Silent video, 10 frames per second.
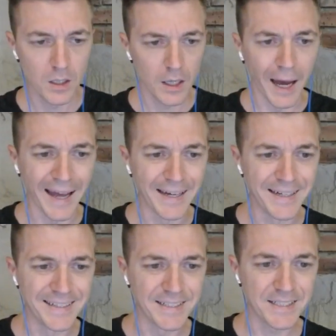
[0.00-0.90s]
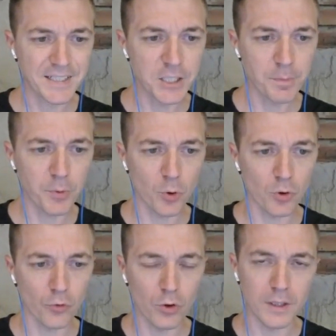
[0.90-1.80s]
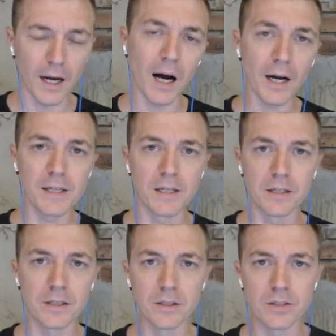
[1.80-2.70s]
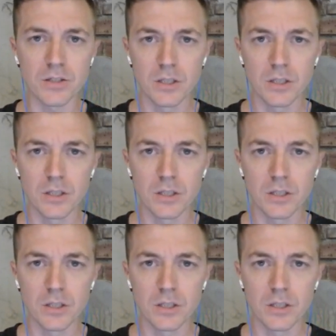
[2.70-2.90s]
And keep your really high-end,